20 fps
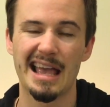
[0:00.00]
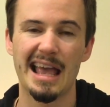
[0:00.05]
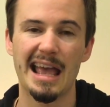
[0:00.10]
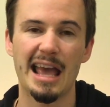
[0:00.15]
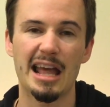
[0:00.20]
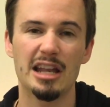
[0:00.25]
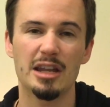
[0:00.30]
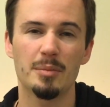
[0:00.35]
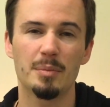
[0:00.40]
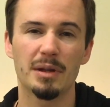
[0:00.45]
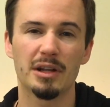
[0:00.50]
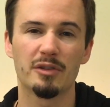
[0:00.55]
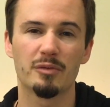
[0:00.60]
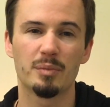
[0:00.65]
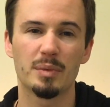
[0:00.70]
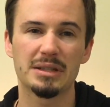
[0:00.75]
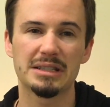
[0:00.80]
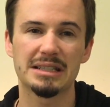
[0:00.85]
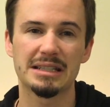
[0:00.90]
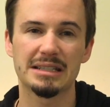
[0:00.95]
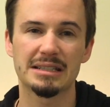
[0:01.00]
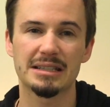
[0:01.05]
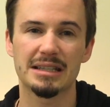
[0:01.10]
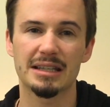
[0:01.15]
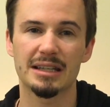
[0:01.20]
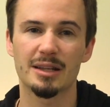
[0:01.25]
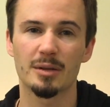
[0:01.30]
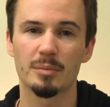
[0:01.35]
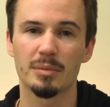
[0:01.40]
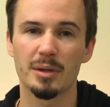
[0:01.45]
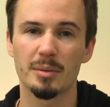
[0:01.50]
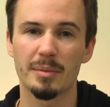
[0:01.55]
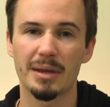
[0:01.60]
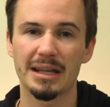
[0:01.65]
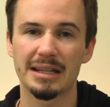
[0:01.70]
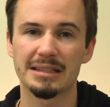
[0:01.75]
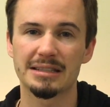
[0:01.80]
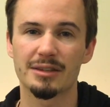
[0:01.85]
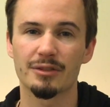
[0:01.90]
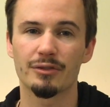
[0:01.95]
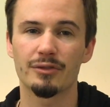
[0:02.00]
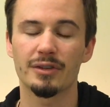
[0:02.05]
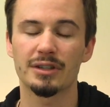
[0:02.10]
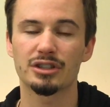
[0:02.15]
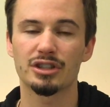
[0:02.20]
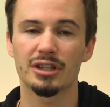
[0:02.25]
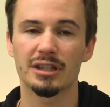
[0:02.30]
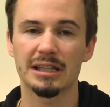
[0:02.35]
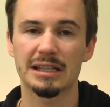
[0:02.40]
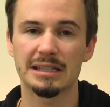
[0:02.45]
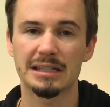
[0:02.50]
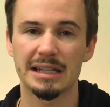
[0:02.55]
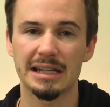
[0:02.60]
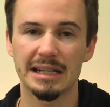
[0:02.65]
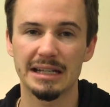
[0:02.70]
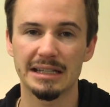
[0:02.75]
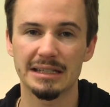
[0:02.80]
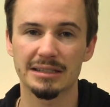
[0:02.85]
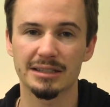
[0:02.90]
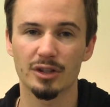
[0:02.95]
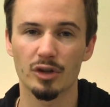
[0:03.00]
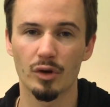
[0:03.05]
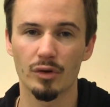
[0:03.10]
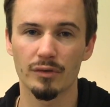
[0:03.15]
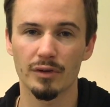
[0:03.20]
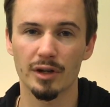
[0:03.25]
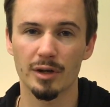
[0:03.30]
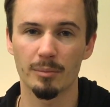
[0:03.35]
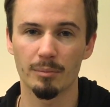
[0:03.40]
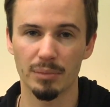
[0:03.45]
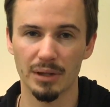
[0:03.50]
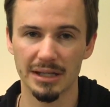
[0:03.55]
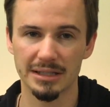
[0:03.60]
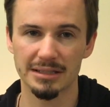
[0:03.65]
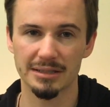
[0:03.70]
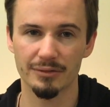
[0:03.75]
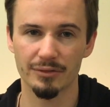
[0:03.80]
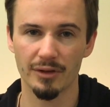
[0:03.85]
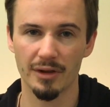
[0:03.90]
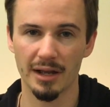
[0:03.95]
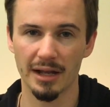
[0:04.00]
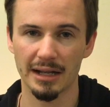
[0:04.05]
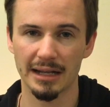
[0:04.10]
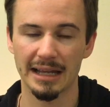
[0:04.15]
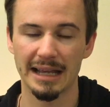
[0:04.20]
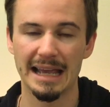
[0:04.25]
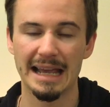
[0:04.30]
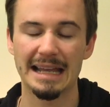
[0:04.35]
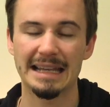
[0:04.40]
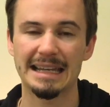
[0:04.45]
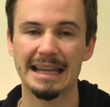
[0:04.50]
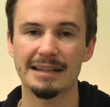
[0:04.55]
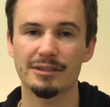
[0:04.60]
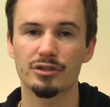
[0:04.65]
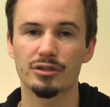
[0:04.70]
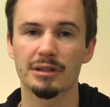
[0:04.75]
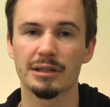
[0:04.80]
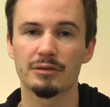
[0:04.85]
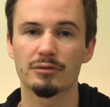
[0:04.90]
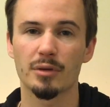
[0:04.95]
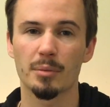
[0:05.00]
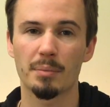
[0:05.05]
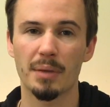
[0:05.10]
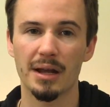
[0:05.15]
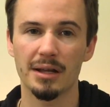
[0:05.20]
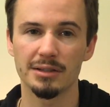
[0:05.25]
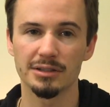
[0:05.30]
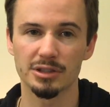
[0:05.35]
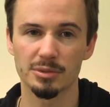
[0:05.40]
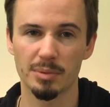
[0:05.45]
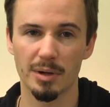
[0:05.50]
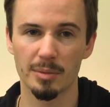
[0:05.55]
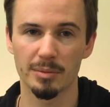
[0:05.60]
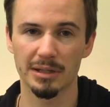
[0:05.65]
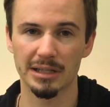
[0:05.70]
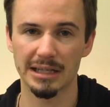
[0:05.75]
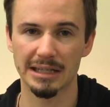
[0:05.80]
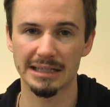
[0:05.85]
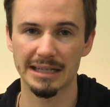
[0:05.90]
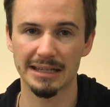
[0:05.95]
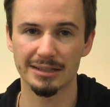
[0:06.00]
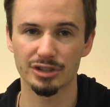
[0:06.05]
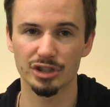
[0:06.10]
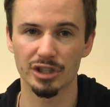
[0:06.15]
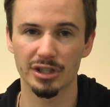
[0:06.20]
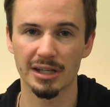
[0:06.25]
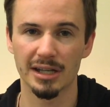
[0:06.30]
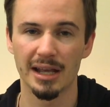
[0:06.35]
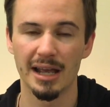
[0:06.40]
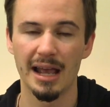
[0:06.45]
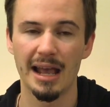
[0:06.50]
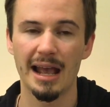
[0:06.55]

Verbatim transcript: Any bit of business that can be made sufficiently tedious and overcomplexified naturally repels public attention